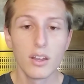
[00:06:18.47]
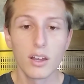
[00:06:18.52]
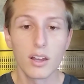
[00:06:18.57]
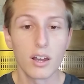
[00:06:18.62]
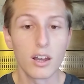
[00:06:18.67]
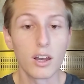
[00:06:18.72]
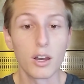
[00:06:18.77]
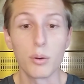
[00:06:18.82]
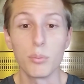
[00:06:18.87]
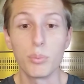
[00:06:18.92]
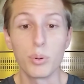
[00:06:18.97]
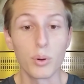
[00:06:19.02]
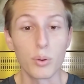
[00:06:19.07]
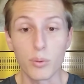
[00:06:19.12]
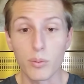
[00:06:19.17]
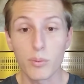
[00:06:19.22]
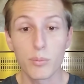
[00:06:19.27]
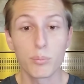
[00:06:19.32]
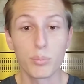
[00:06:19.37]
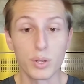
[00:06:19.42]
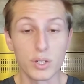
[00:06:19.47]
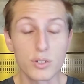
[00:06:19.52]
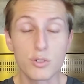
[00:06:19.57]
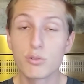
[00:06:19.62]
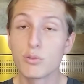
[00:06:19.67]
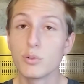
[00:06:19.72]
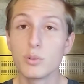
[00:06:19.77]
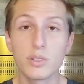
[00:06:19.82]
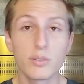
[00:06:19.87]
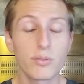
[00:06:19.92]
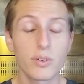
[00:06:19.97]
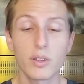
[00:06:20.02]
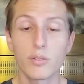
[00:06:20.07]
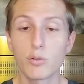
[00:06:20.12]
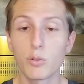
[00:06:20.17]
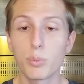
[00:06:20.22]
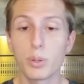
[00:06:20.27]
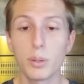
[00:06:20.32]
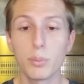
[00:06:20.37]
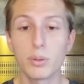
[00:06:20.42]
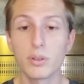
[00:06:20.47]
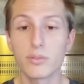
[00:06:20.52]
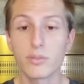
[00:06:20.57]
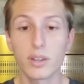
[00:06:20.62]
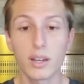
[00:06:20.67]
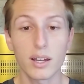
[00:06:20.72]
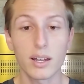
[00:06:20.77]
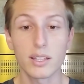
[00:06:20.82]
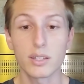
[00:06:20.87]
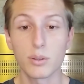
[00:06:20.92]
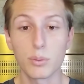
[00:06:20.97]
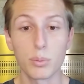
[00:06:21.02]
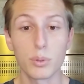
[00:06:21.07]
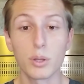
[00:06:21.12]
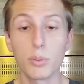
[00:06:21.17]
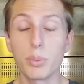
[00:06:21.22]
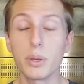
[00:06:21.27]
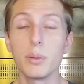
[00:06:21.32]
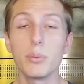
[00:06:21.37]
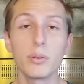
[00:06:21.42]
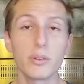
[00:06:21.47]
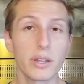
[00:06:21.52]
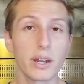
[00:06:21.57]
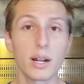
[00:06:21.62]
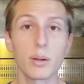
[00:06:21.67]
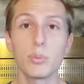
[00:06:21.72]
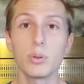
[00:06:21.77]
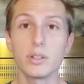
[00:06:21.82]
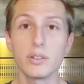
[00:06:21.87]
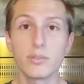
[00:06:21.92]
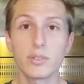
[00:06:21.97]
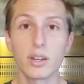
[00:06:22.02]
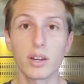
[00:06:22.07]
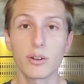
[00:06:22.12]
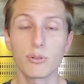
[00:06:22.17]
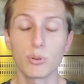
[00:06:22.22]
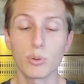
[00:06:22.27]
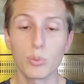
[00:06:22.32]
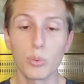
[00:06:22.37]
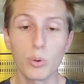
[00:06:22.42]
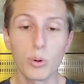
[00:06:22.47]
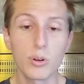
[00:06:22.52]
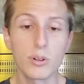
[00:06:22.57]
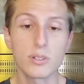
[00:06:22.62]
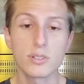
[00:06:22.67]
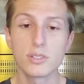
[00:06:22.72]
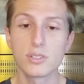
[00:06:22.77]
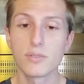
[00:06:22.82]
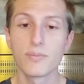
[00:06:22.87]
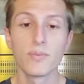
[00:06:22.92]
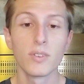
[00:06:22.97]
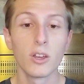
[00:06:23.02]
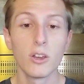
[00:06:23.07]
out. But truly faithful people of God, the people that I believe God rewards,